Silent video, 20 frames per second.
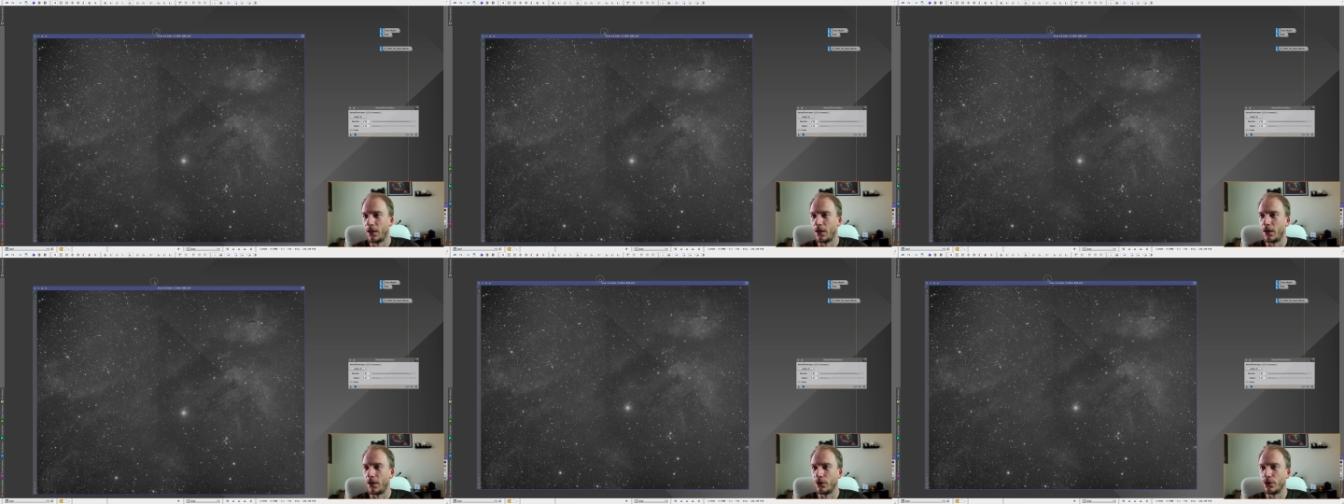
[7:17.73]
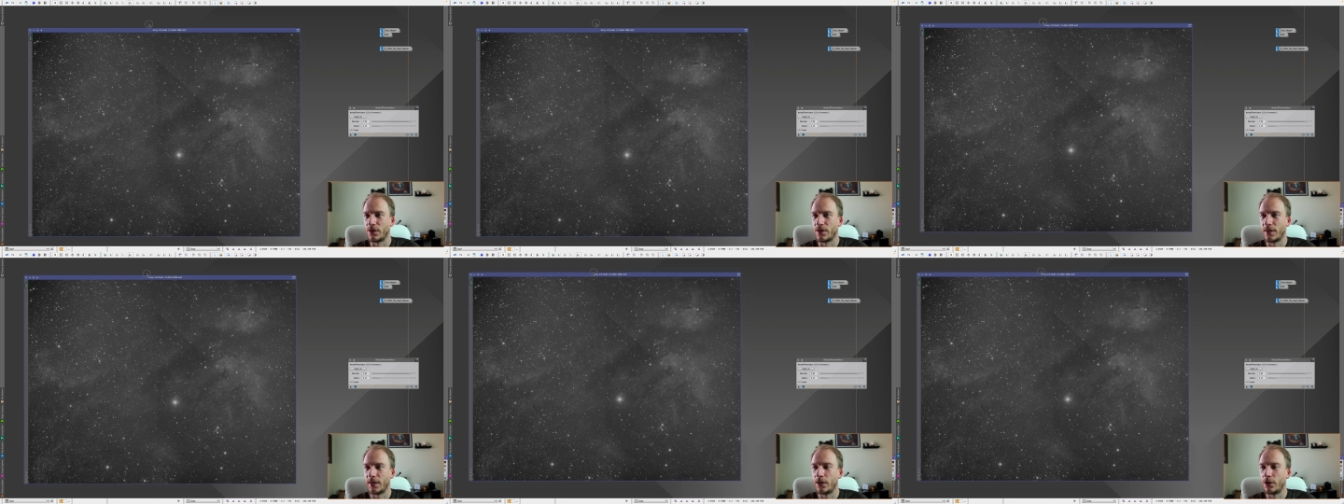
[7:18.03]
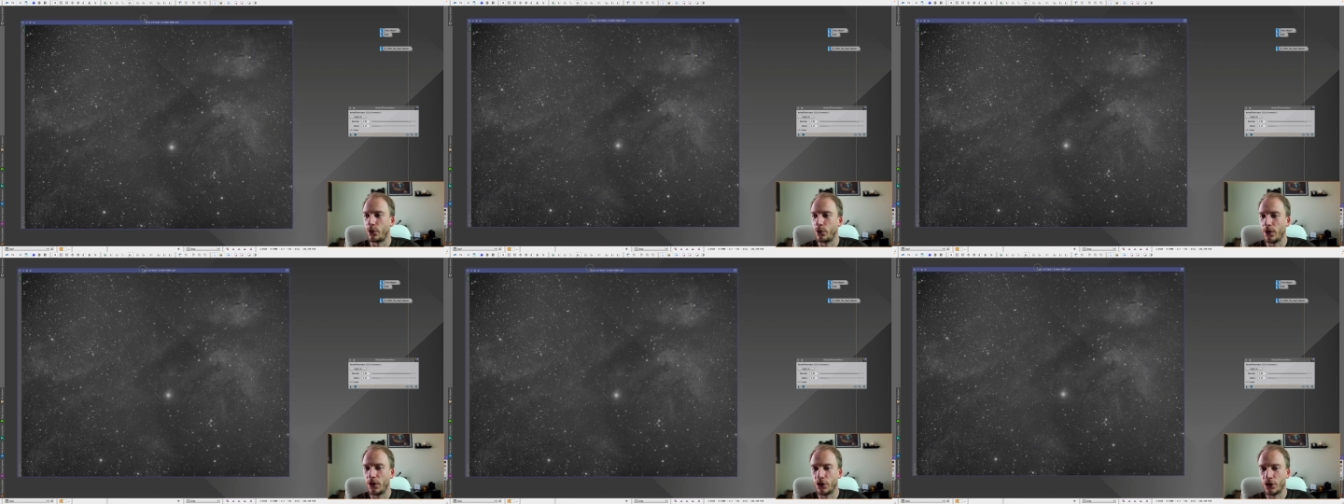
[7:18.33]
Uh, the stellar
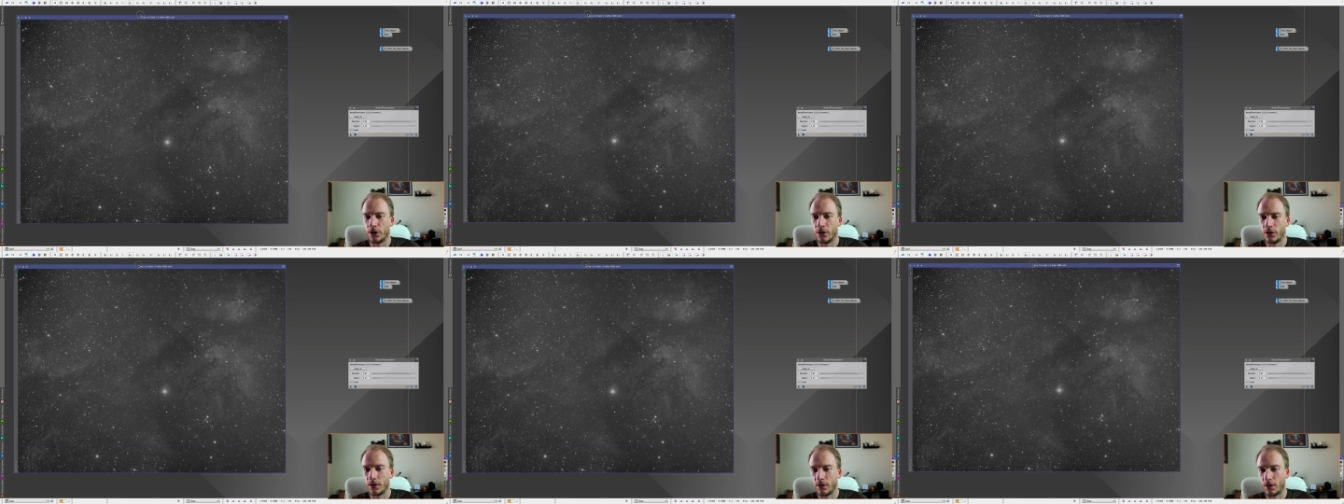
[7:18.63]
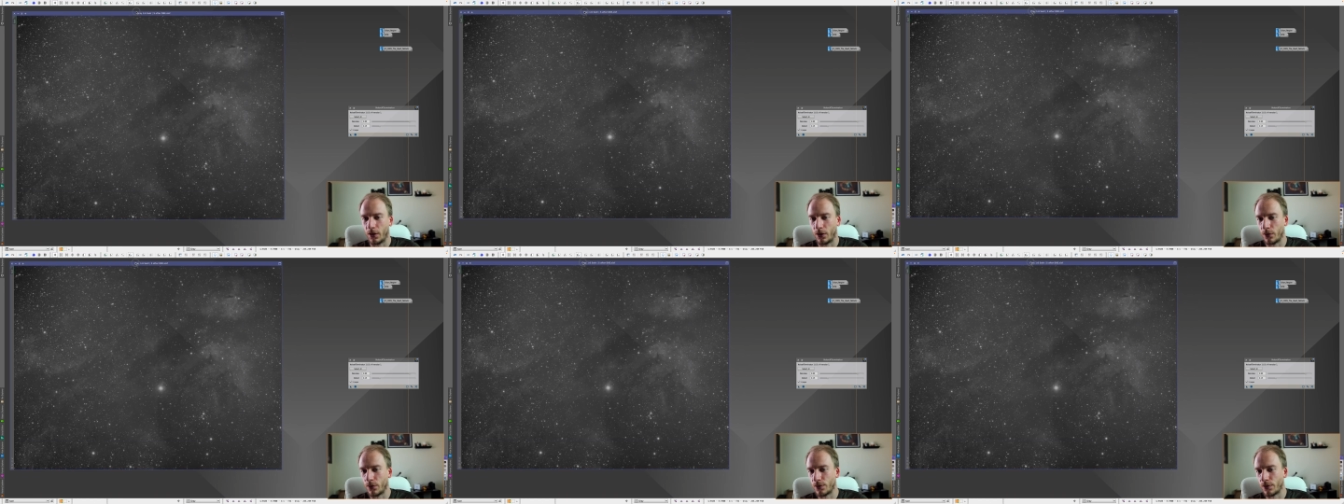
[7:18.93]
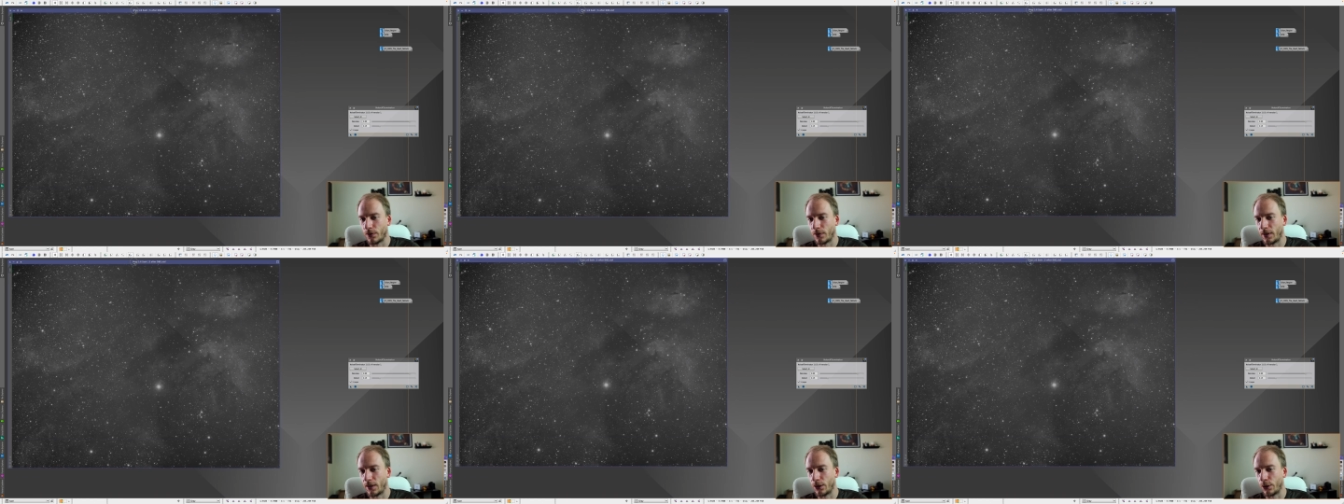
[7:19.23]
region,
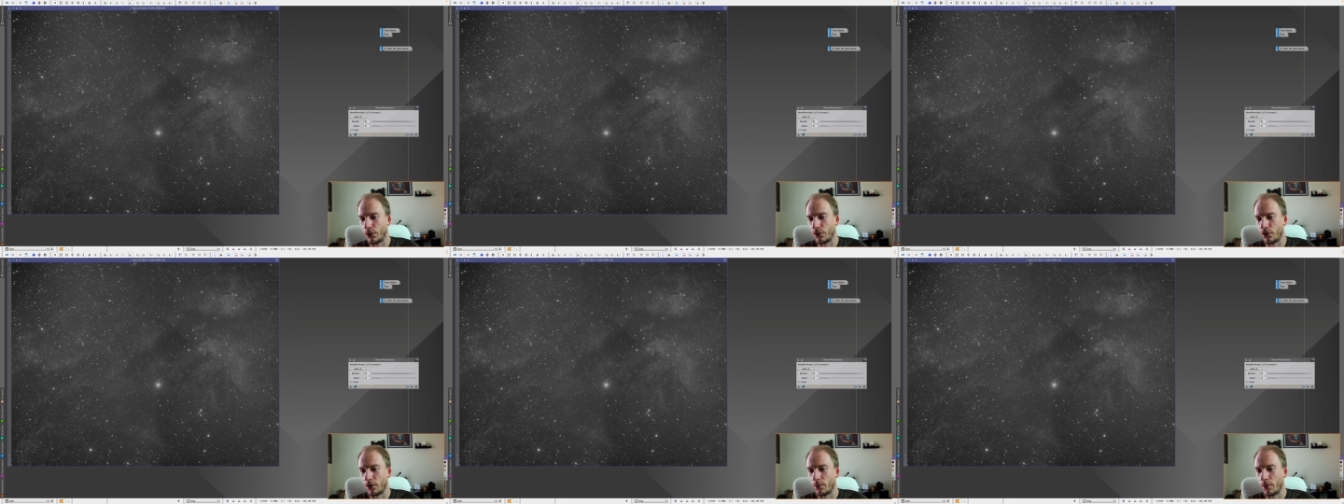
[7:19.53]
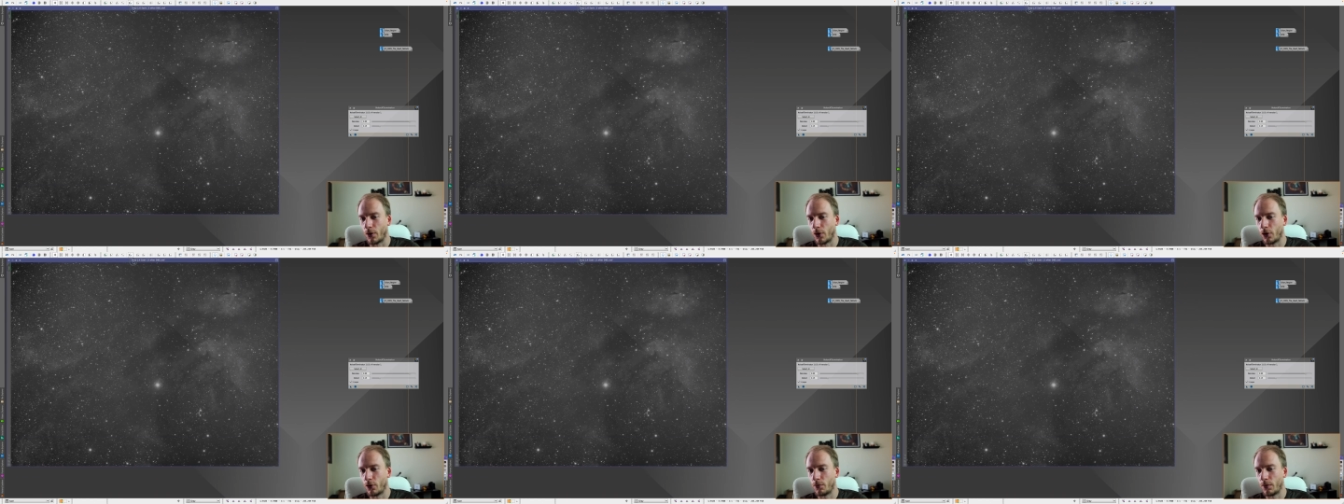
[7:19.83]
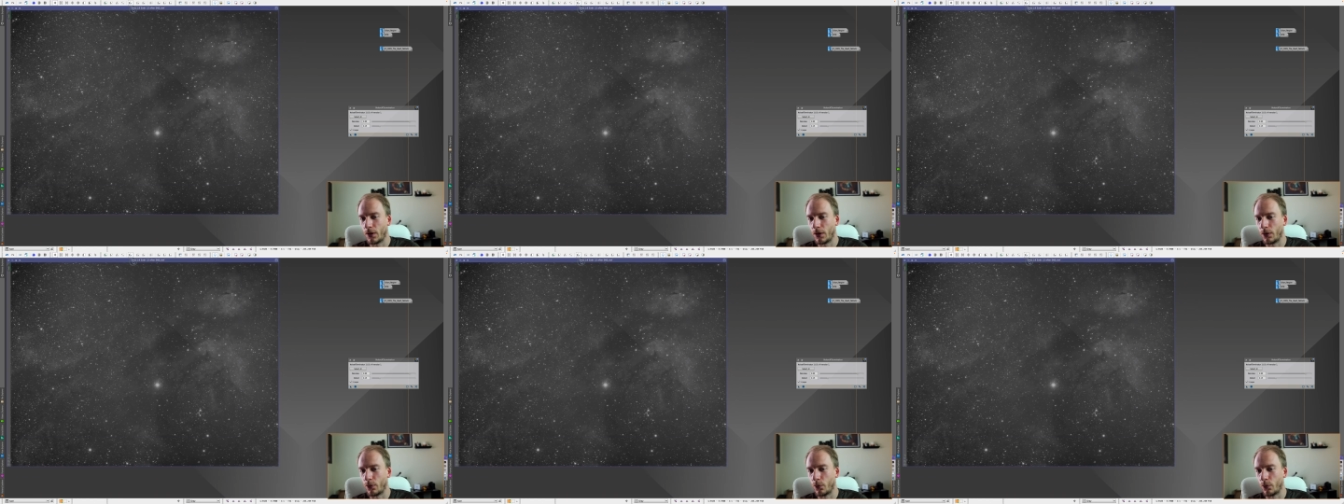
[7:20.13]
also taken from home